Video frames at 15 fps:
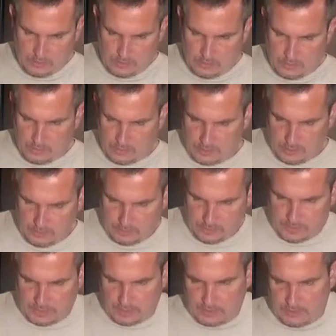Alright, I'm going to
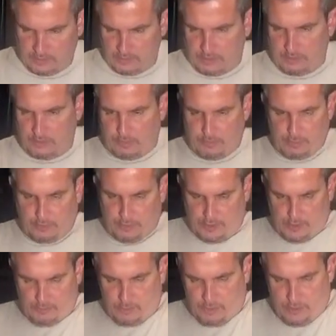take those and I'm going to put
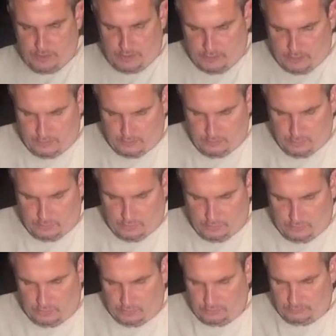them into the
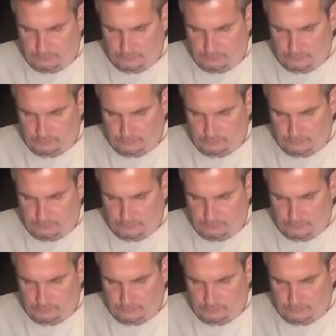bowl.